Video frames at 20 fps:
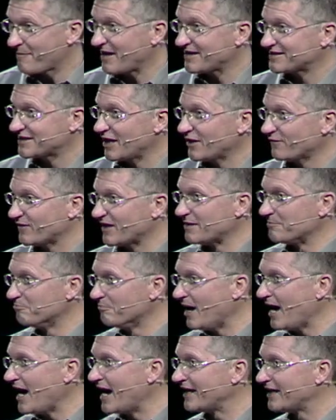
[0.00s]
myself in
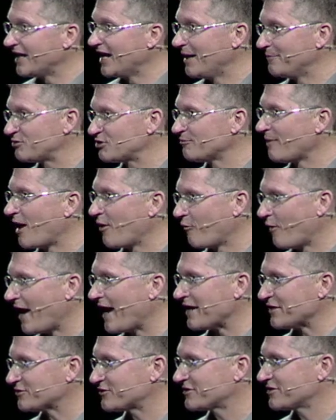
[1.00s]
mud up to my
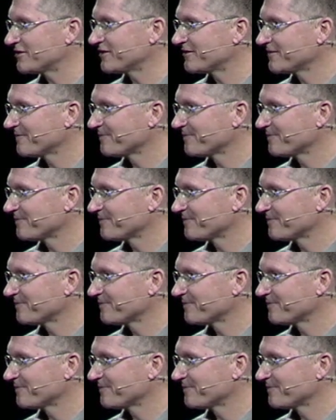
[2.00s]
waist.